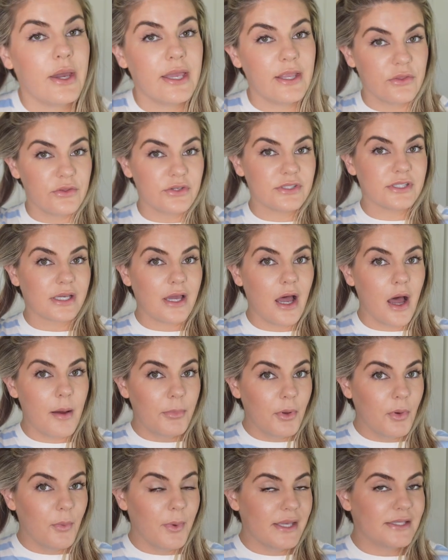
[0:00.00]
Okay, now there's a
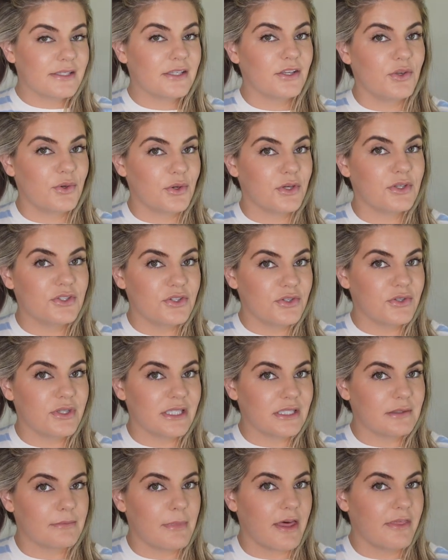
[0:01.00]
couple ways that you can do
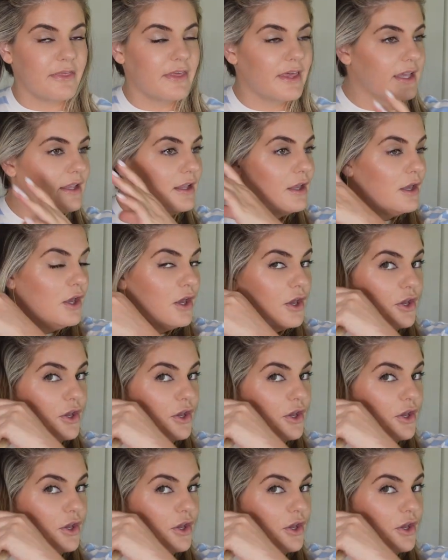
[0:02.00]
this method.